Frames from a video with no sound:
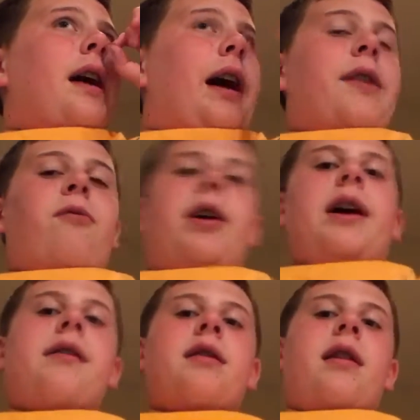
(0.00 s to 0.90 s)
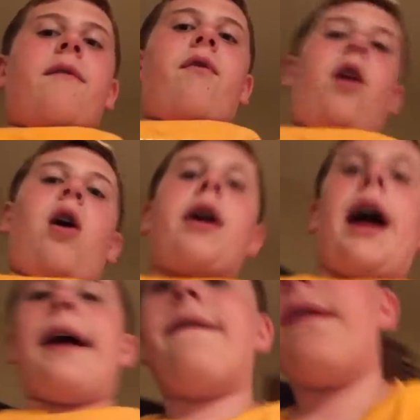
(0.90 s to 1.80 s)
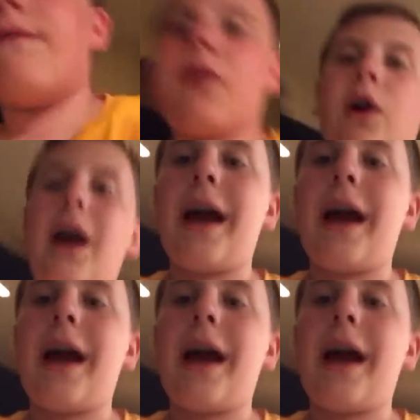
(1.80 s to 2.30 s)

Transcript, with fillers: I realized this vlog, I haven't vlog,